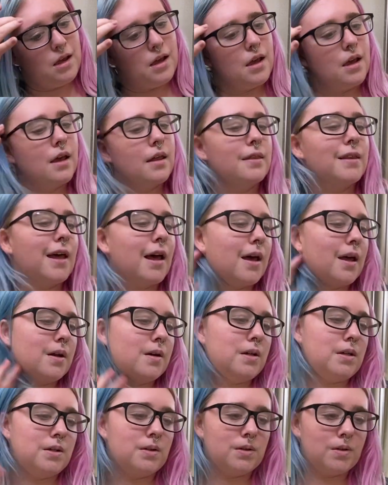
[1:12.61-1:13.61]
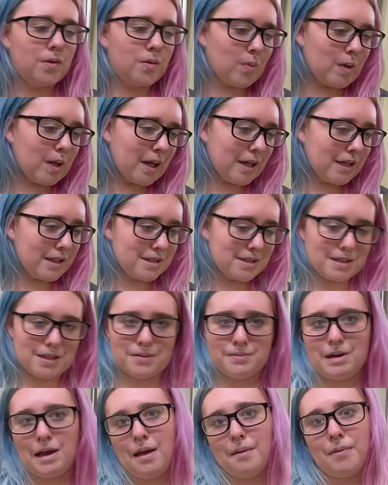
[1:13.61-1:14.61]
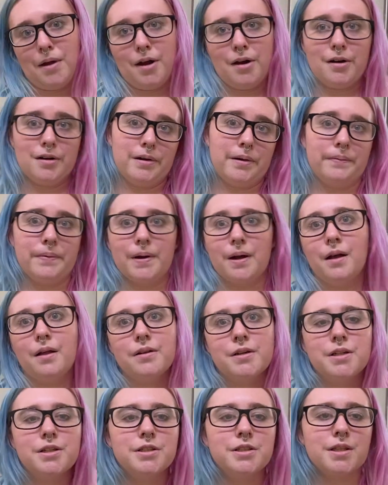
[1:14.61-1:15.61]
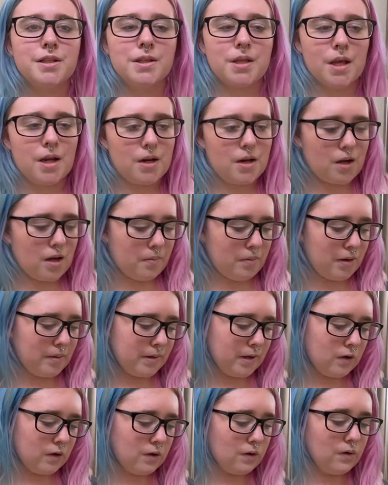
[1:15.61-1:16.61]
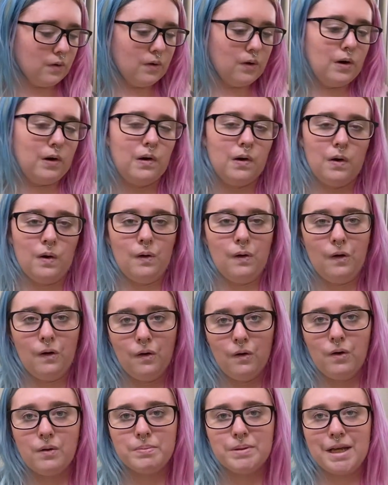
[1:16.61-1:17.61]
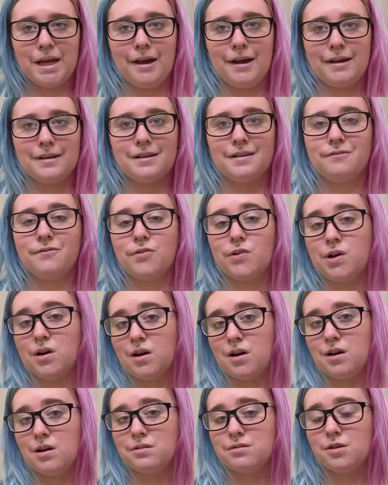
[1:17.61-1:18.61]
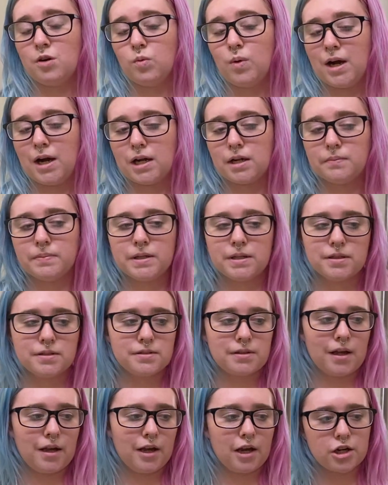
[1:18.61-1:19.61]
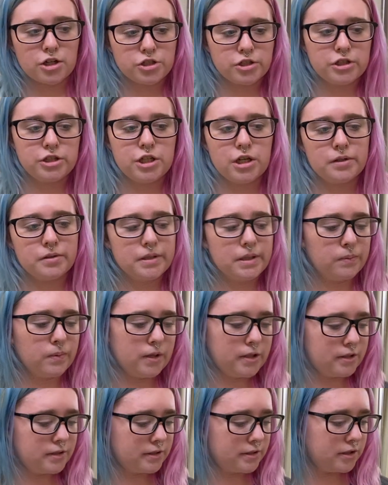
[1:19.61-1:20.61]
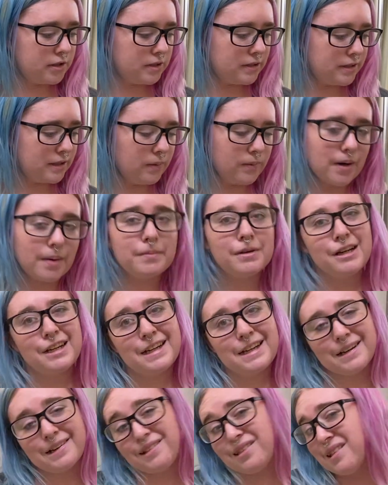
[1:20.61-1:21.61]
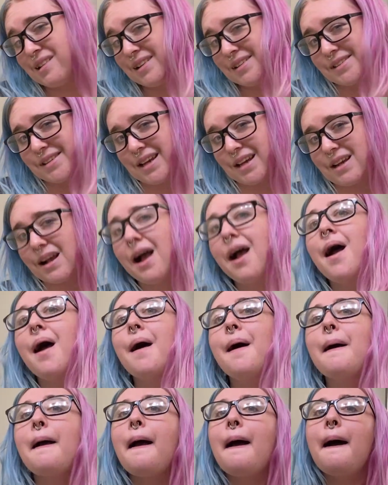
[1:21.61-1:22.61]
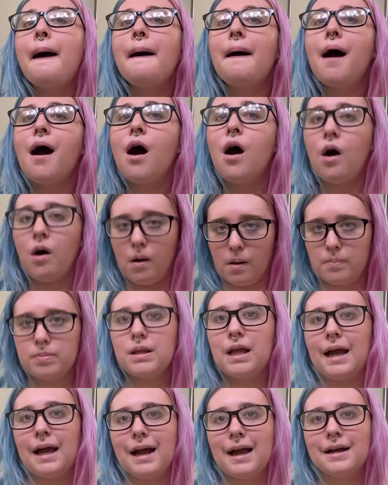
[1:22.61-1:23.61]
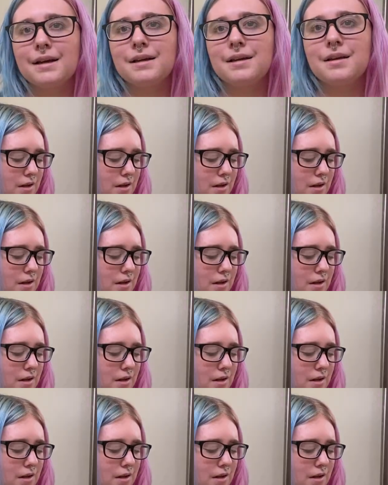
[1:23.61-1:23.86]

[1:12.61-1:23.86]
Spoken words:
And then when I get sick of dyeing my hair different colors, then I'll probably go all black for a while, because I actually generally want to see what my hair looks like all black.